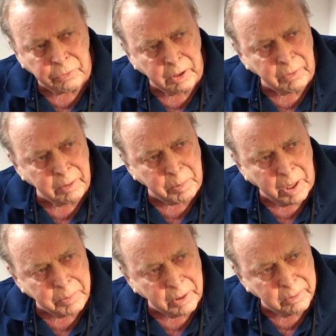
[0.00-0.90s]
very, very
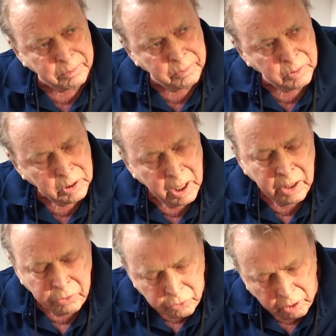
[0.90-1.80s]
popular.
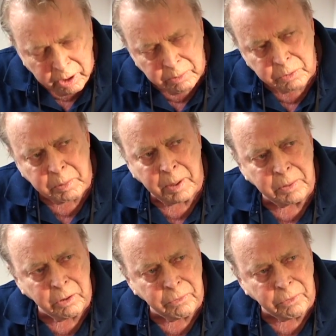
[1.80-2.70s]
Certainly was
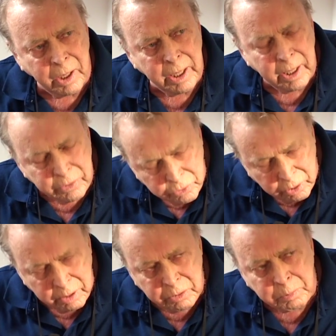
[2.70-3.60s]
popular on Friday night.
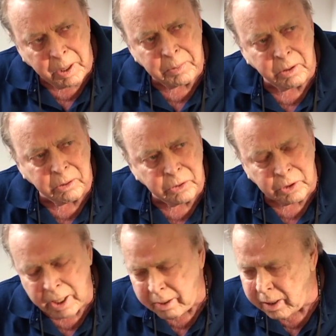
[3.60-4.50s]
Certainly was popular on
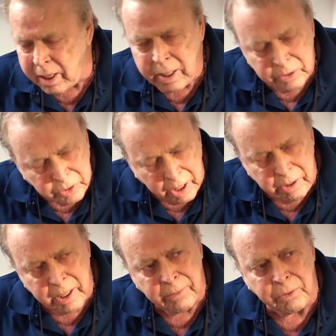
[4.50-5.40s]
Saturday,
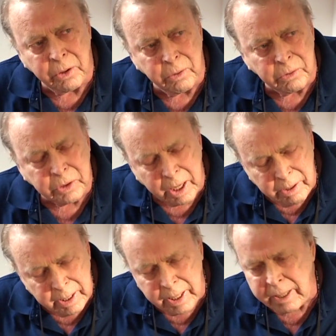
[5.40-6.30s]
Saturday afternoon,
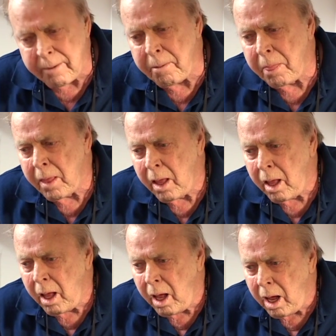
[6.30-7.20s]
Saturday night.
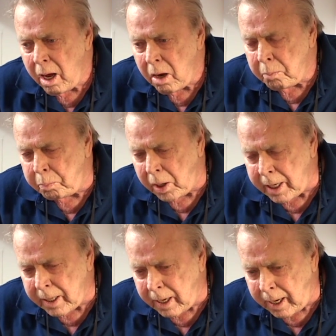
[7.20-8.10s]

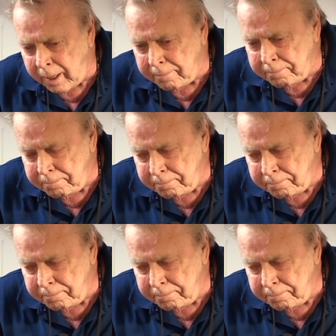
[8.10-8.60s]
But uh,